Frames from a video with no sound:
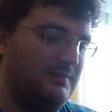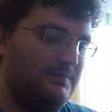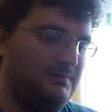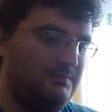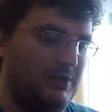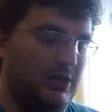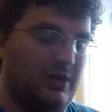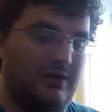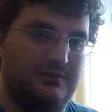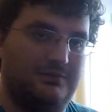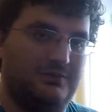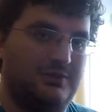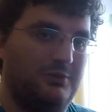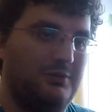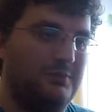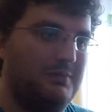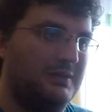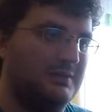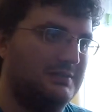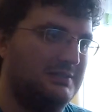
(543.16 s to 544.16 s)
can't do
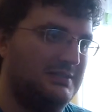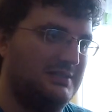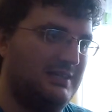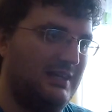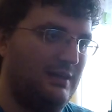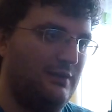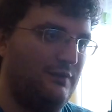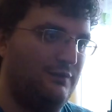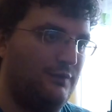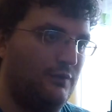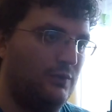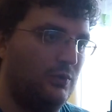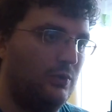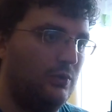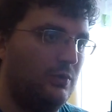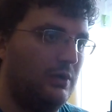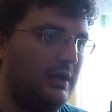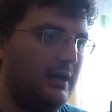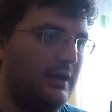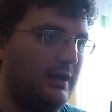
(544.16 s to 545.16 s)
it because of Tier
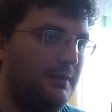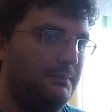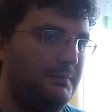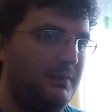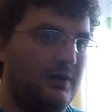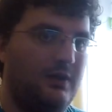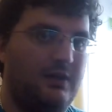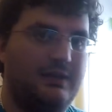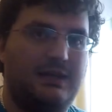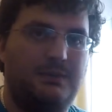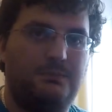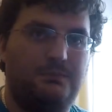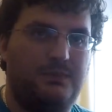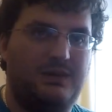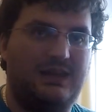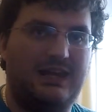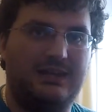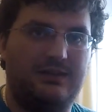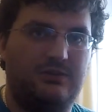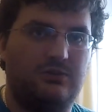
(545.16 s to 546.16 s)
4. But I am
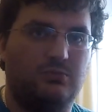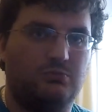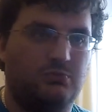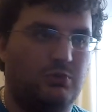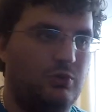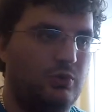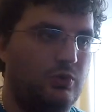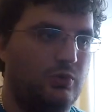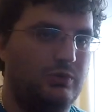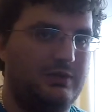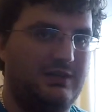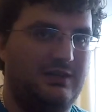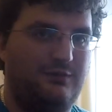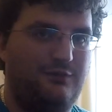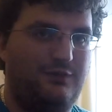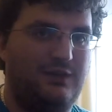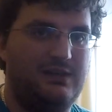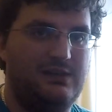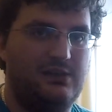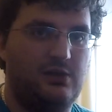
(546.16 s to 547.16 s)
planning on recording a
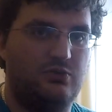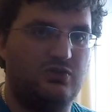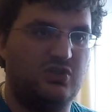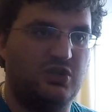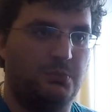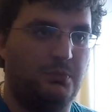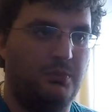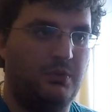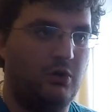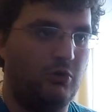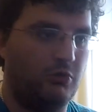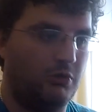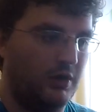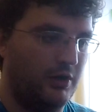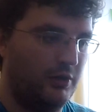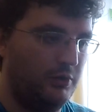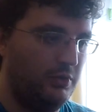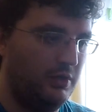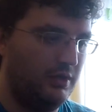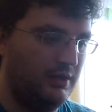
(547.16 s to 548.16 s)
video
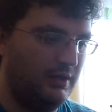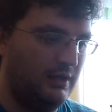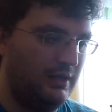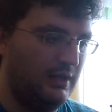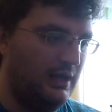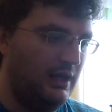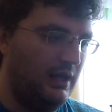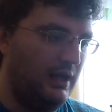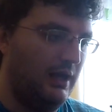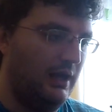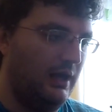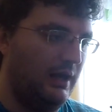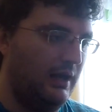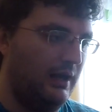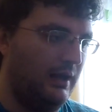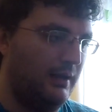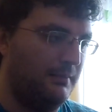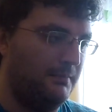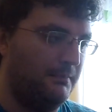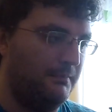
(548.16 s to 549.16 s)
tomorrow.
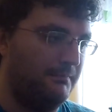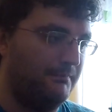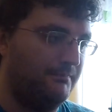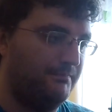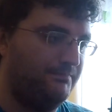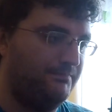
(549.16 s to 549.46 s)
I'll